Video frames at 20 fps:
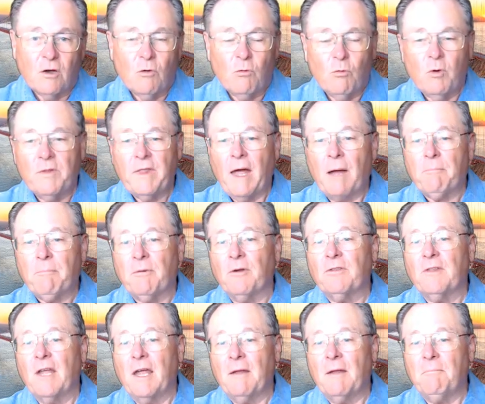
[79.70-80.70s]
would that
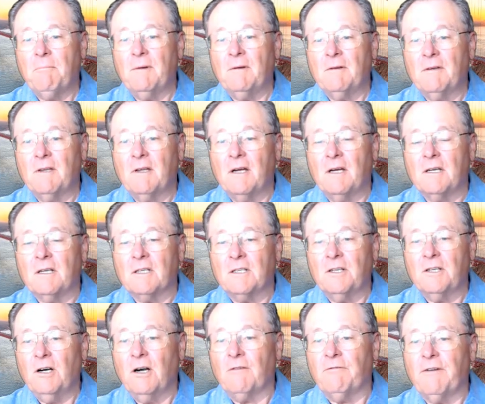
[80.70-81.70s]
birthday
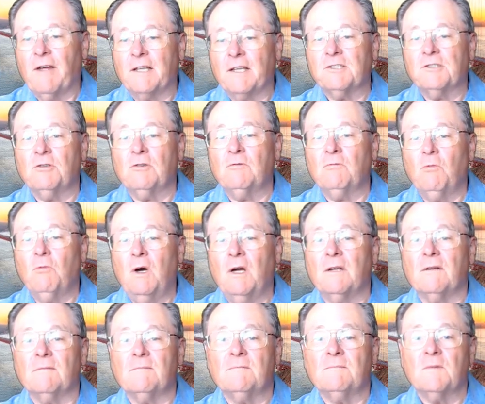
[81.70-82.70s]
occur for that student
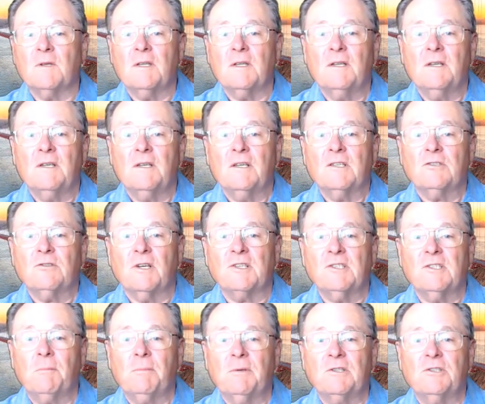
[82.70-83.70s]
1. So I
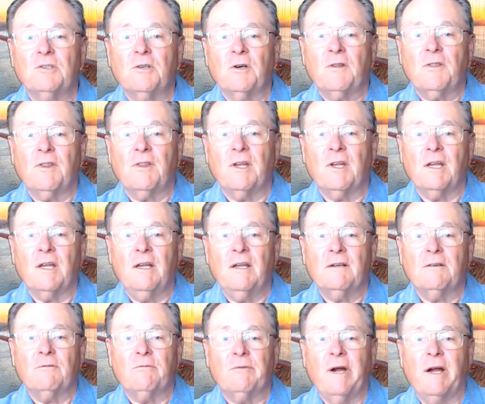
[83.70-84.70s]
simply took the
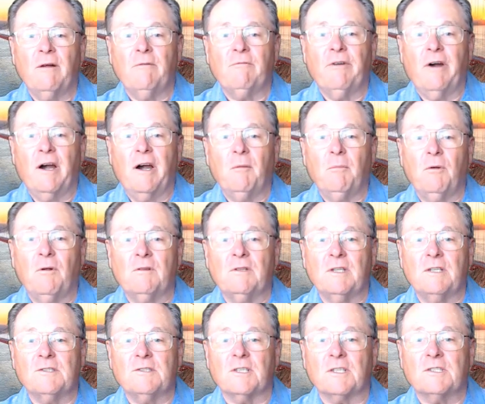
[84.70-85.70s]
random variable
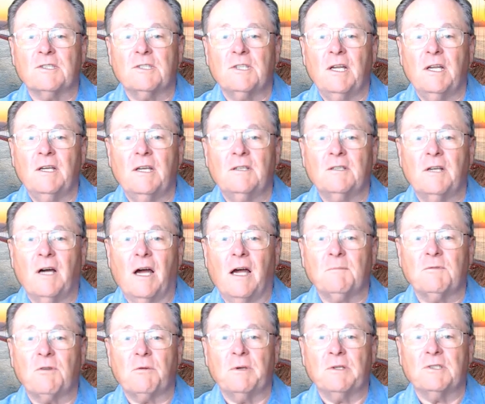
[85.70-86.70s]
D16
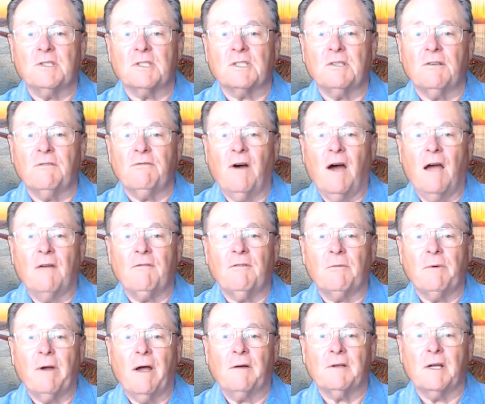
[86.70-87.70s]
times 365
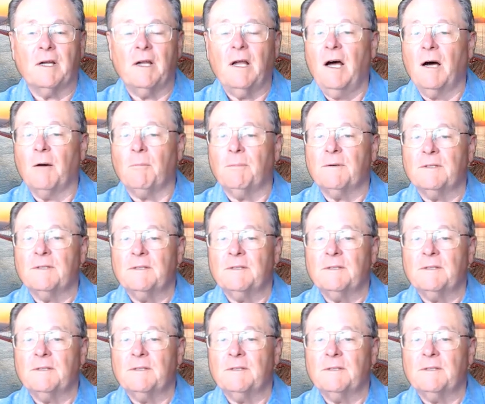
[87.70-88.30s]
and rounded up.